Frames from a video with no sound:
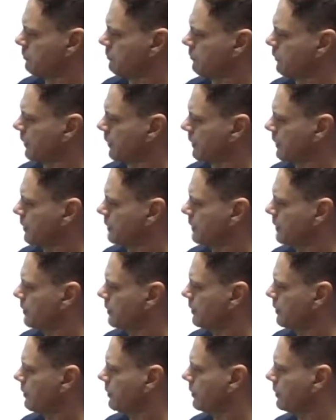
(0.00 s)
finally
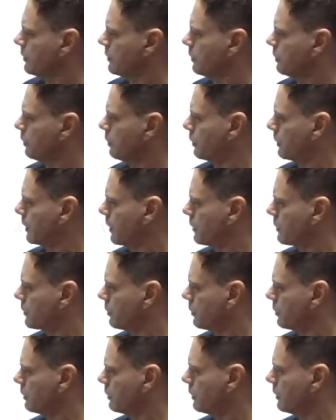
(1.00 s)
you will get
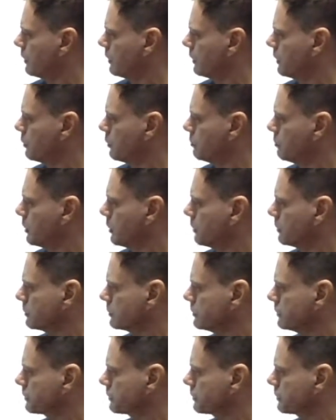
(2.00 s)
your new bone.